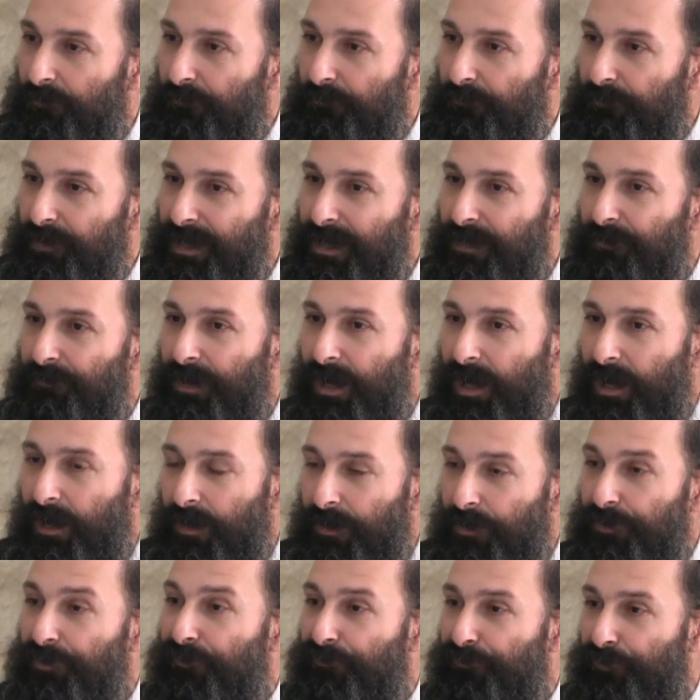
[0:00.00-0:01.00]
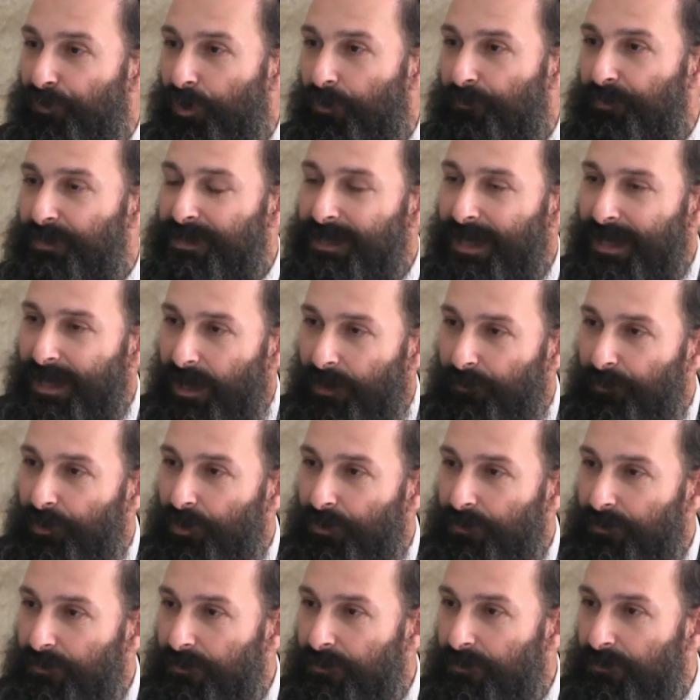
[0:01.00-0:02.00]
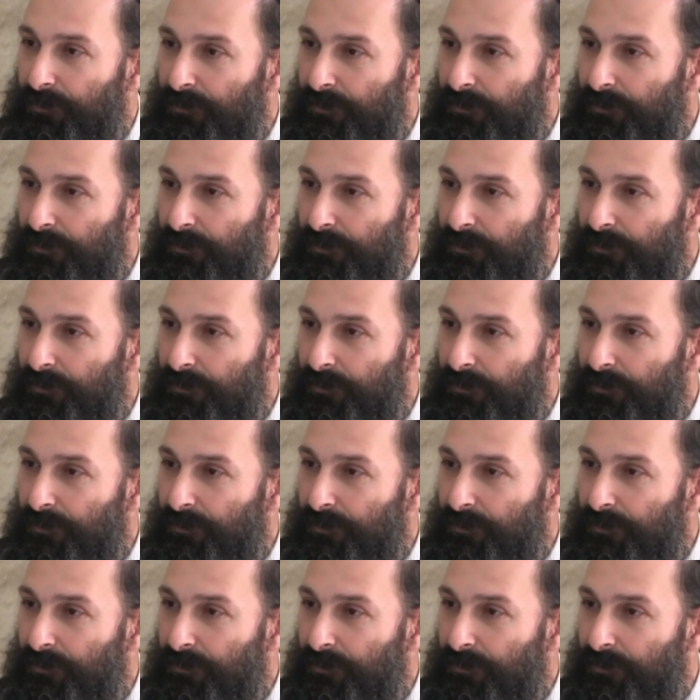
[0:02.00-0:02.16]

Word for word: Mirma. The verb is leramot.